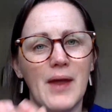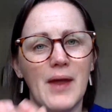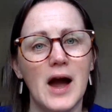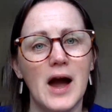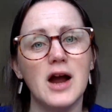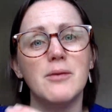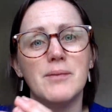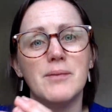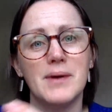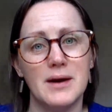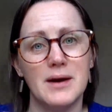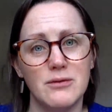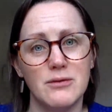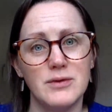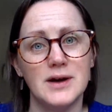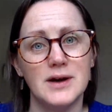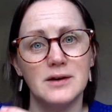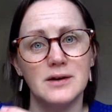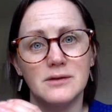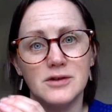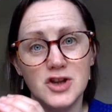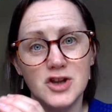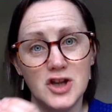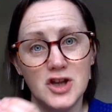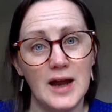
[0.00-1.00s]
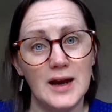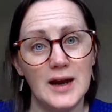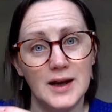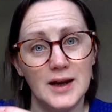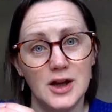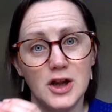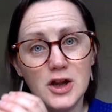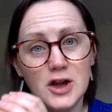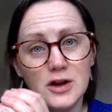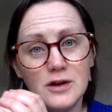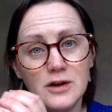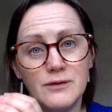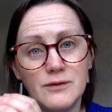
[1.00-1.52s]
and that can be a real
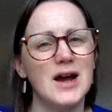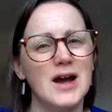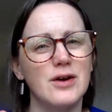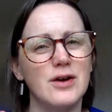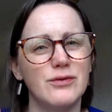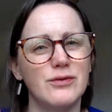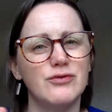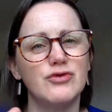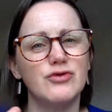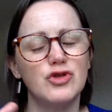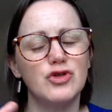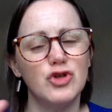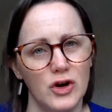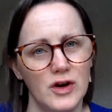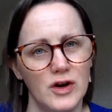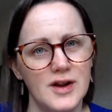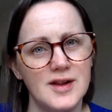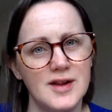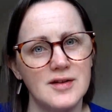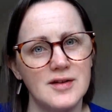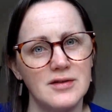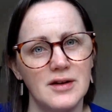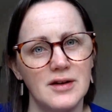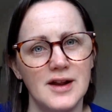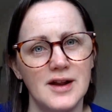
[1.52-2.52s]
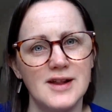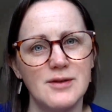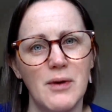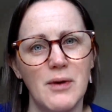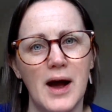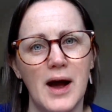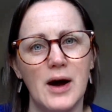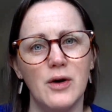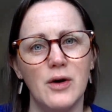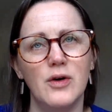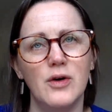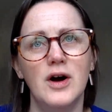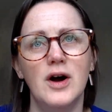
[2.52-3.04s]
challenge. Lack of trust as
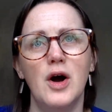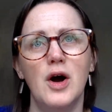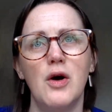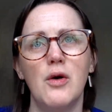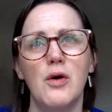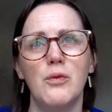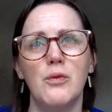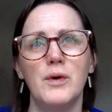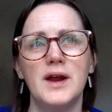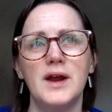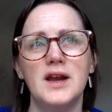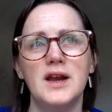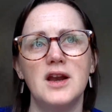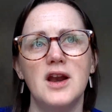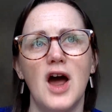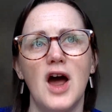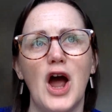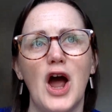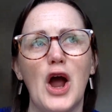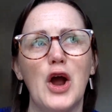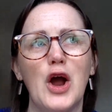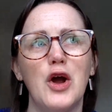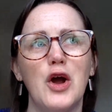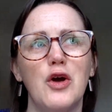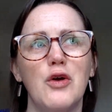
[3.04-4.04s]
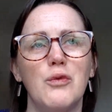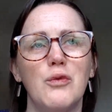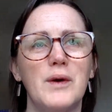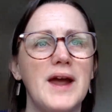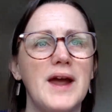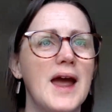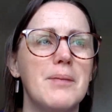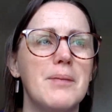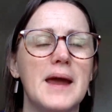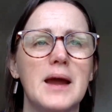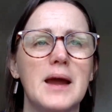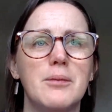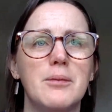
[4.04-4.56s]
well We know
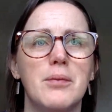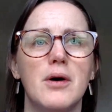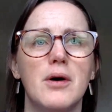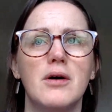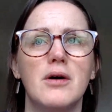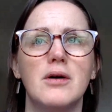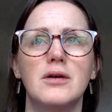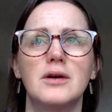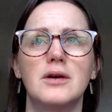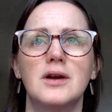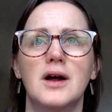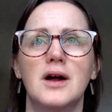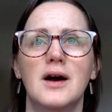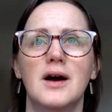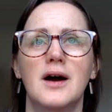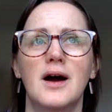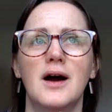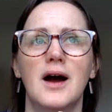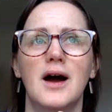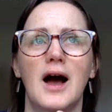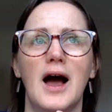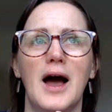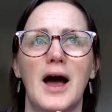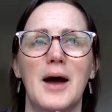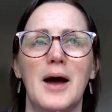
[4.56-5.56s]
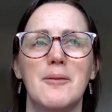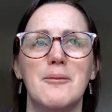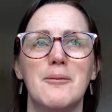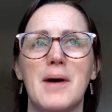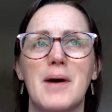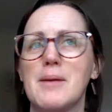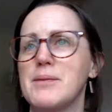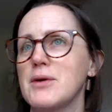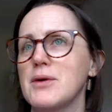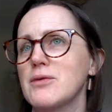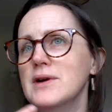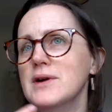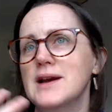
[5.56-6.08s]
that people
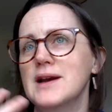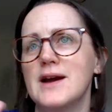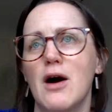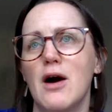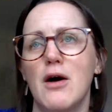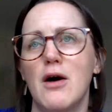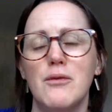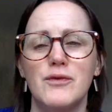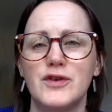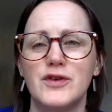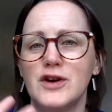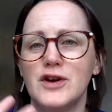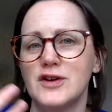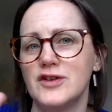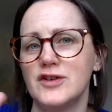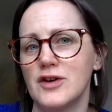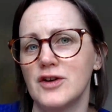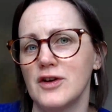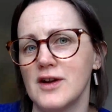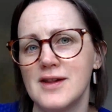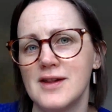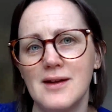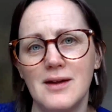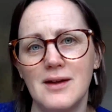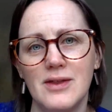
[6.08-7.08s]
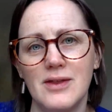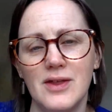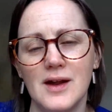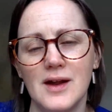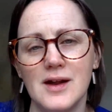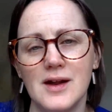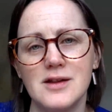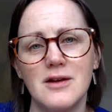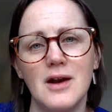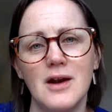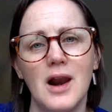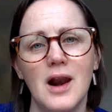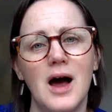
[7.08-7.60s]
might be really confident doing certain
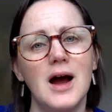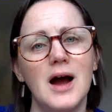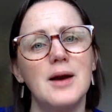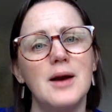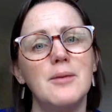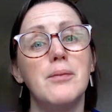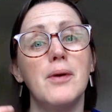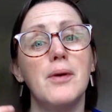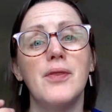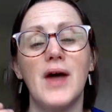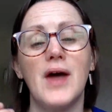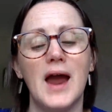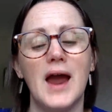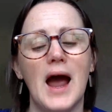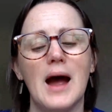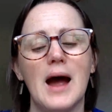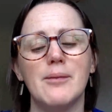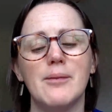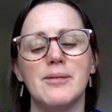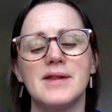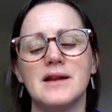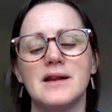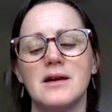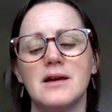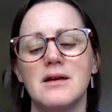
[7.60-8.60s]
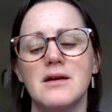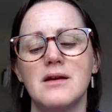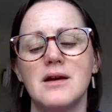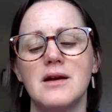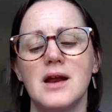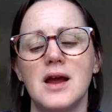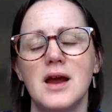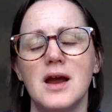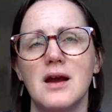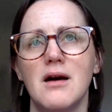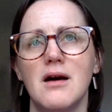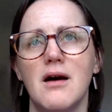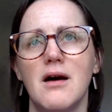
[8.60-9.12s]
things online, but they
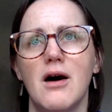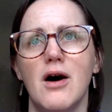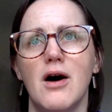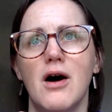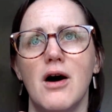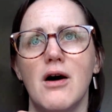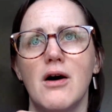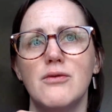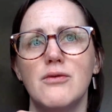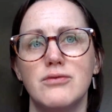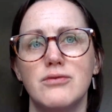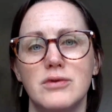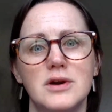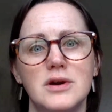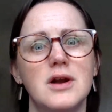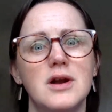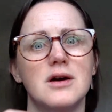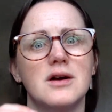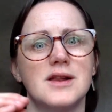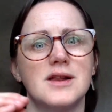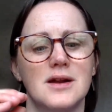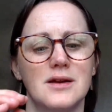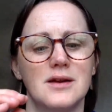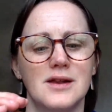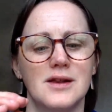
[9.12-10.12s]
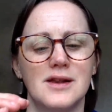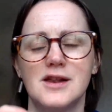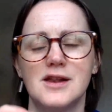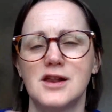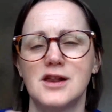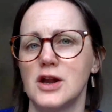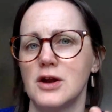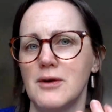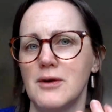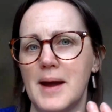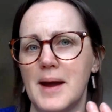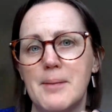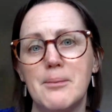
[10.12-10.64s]
absolutely are reluctant
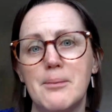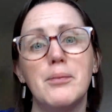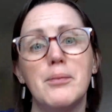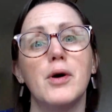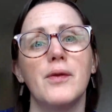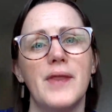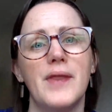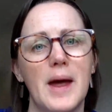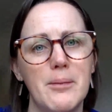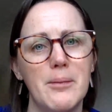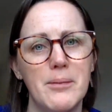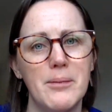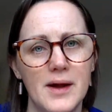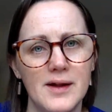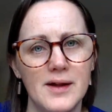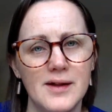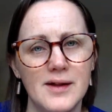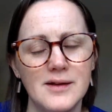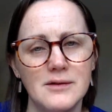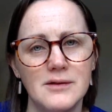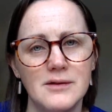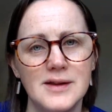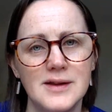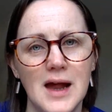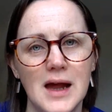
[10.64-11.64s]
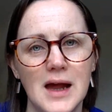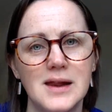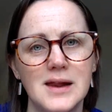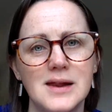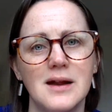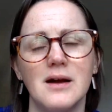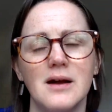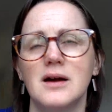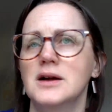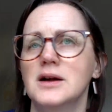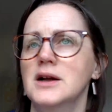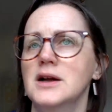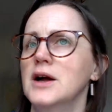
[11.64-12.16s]
to input their personal
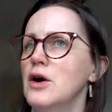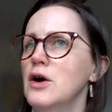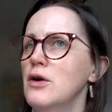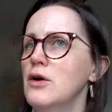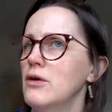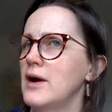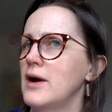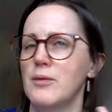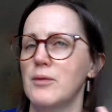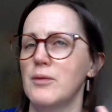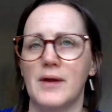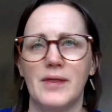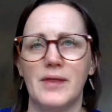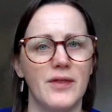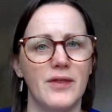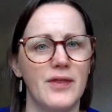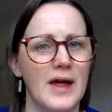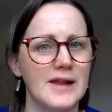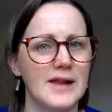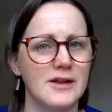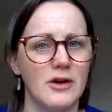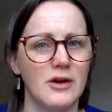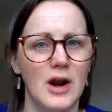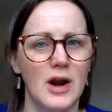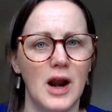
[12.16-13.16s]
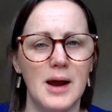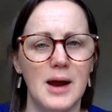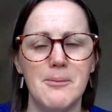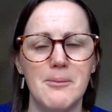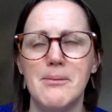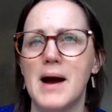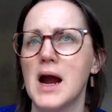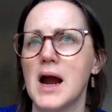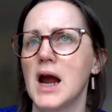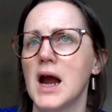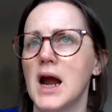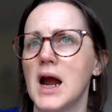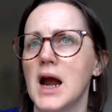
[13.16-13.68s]
data, whether that's online
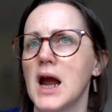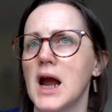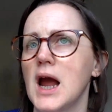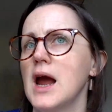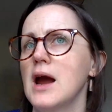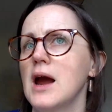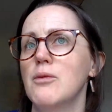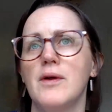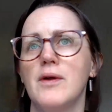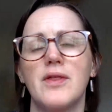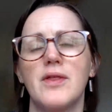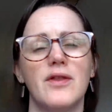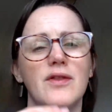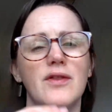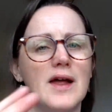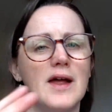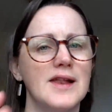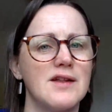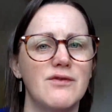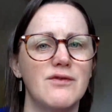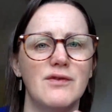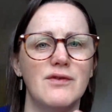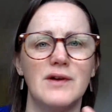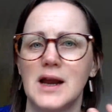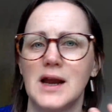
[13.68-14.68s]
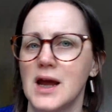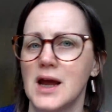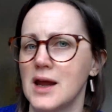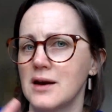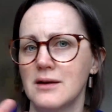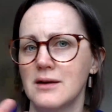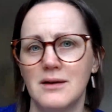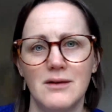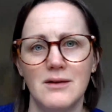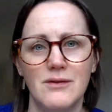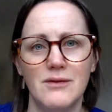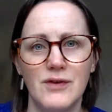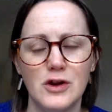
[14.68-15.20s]
banking, whether that's filling
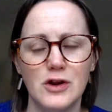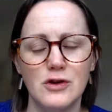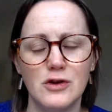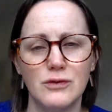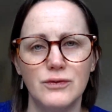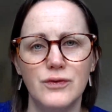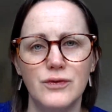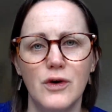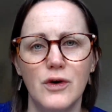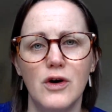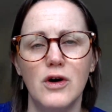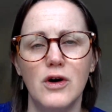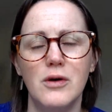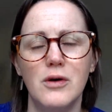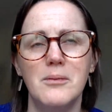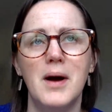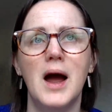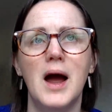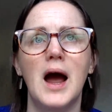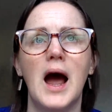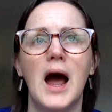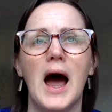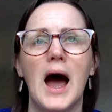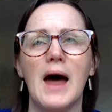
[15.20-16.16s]
in an official form.